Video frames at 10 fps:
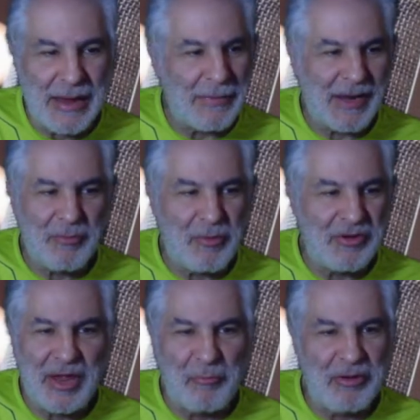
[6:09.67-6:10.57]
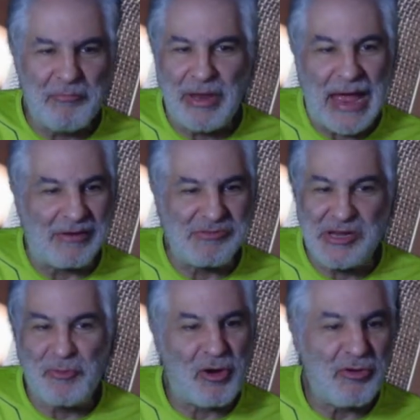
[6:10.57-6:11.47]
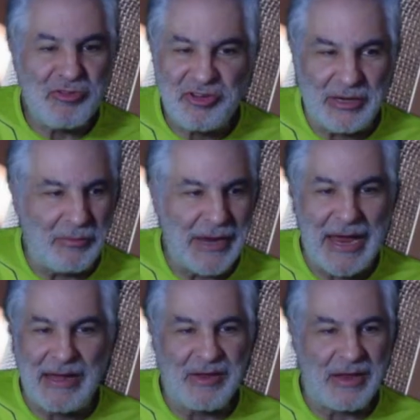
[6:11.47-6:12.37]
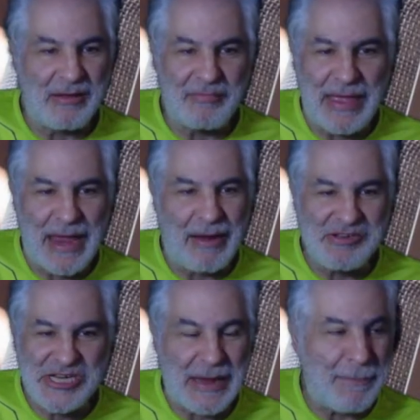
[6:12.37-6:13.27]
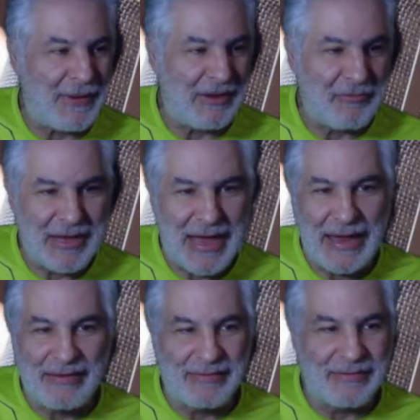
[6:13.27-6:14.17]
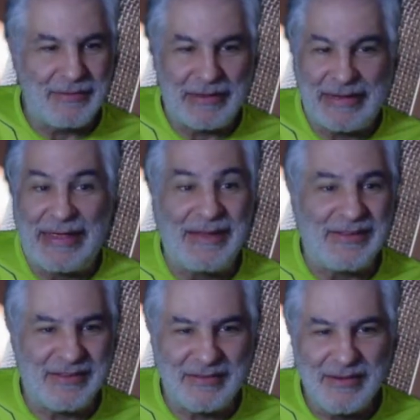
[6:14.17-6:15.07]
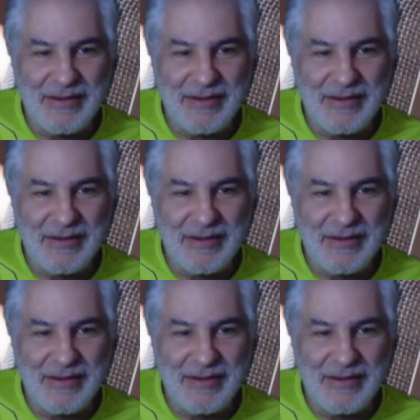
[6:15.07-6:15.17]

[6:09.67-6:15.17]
I mean, we had Jim Croce, we had Harry Chapin, we had Kiss.